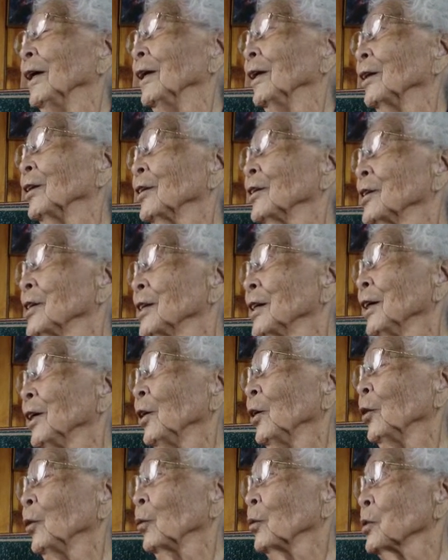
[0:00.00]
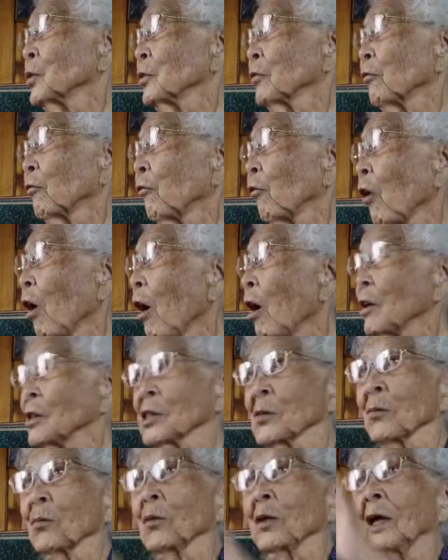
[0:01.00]
and just hear those
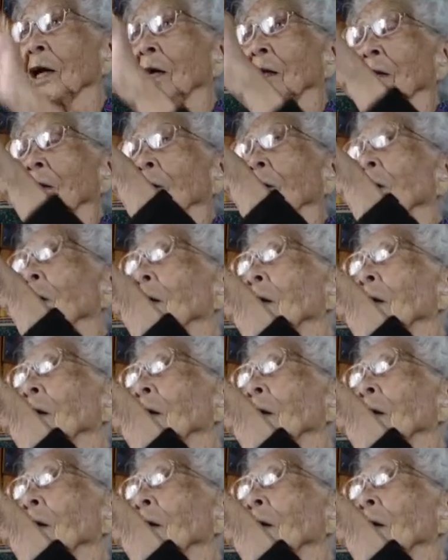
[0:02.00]
frogs. We had a